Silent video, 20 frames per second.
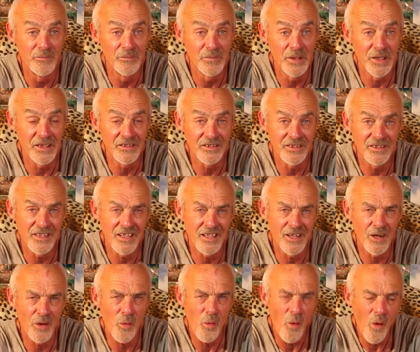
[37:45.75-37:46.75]
but you just
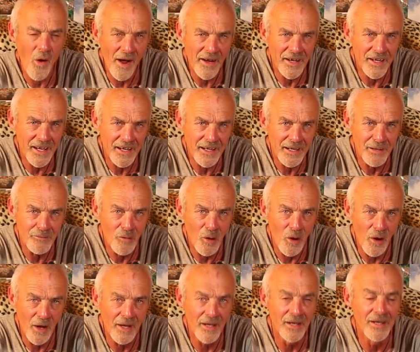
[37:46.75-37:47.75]
didn't quite get it
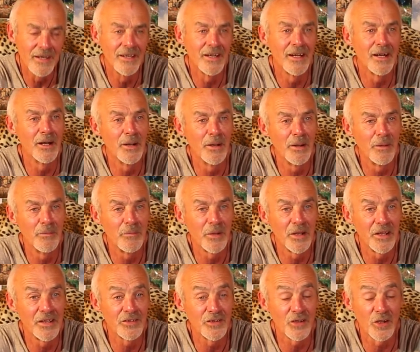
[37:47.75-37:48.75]
right.
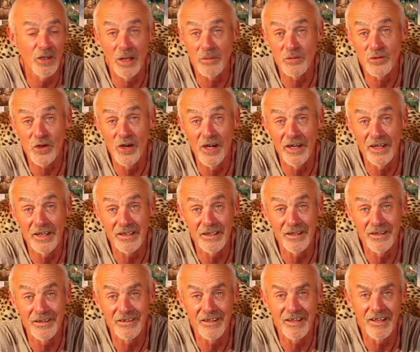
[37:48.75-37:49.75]
You just got to keep trying, haven't
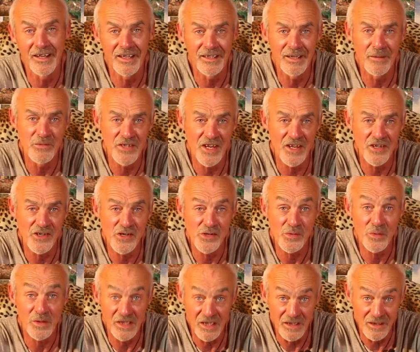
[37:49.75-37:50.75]
you, until you get them
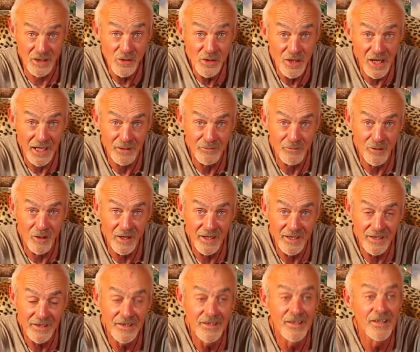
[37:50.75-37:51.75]
sessions when you do get it
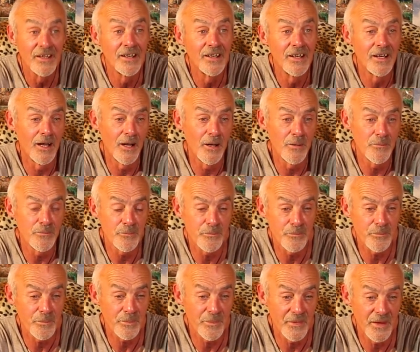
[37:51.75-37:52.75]
right.
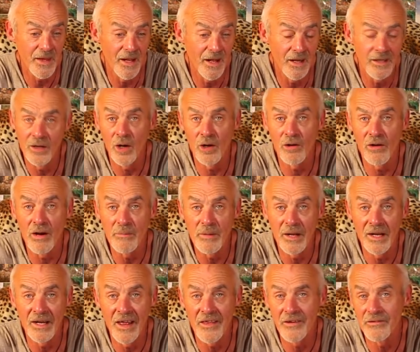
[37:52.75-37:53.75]
And you've got a great
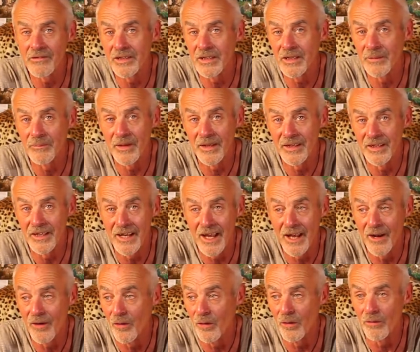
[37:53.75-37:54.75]
big leather in the
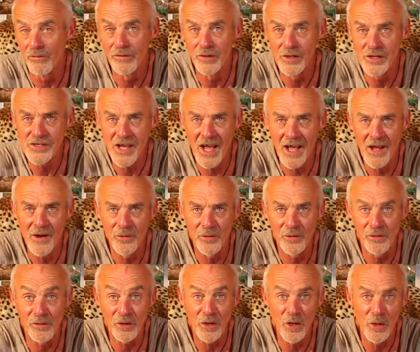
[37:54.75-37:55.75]
net, or fully
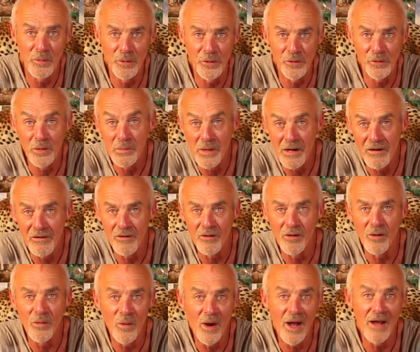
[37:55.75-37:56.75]
scaled, or a common, or a mirror,
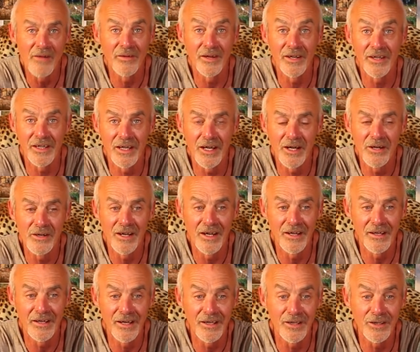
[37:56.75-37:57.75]
or whatever, you know,
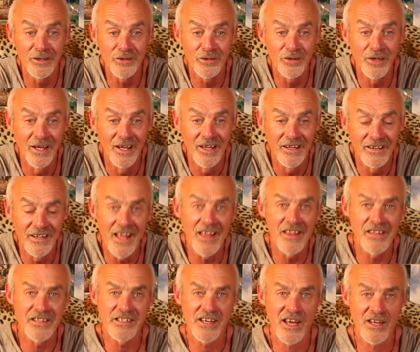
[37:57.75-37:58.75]
and
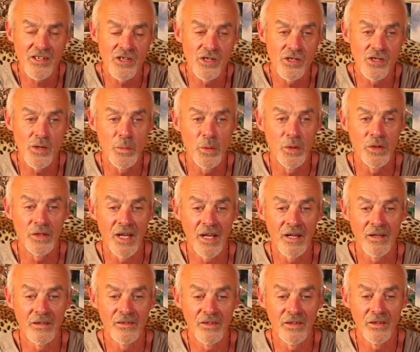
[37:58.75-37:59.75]
they're the sessions you put
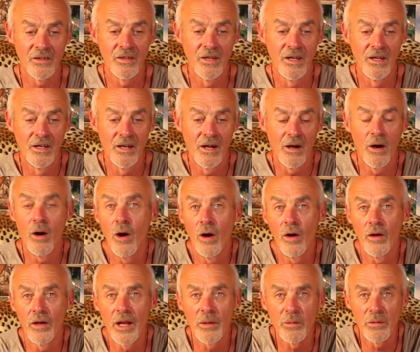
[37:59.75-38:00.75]
down to,
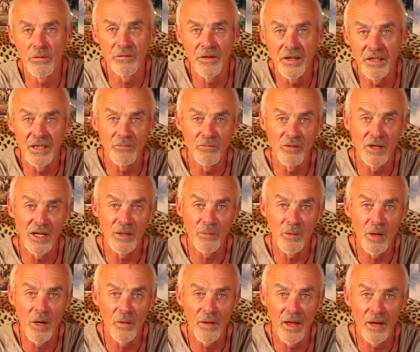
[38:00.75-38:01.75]
oh, they were feeding really
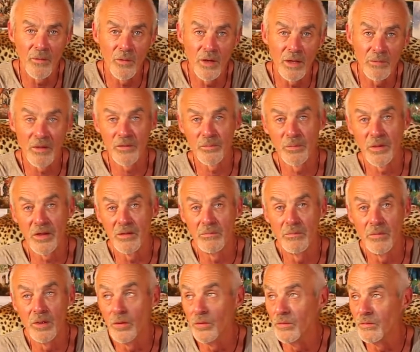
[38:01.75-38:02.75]
well that week, must be the
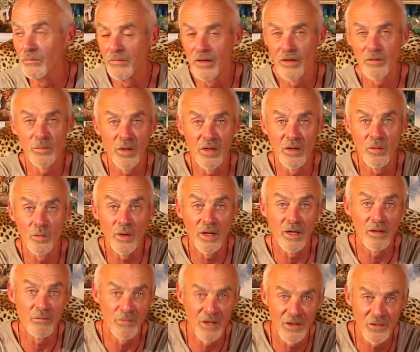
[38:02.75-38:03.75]
moon, must be the
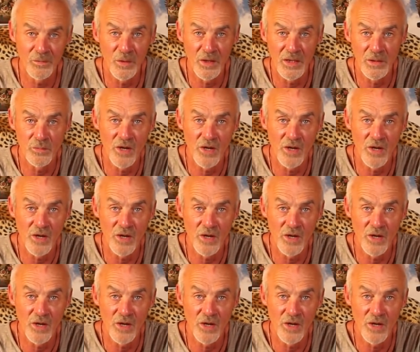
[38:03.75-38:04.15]
wind, must be the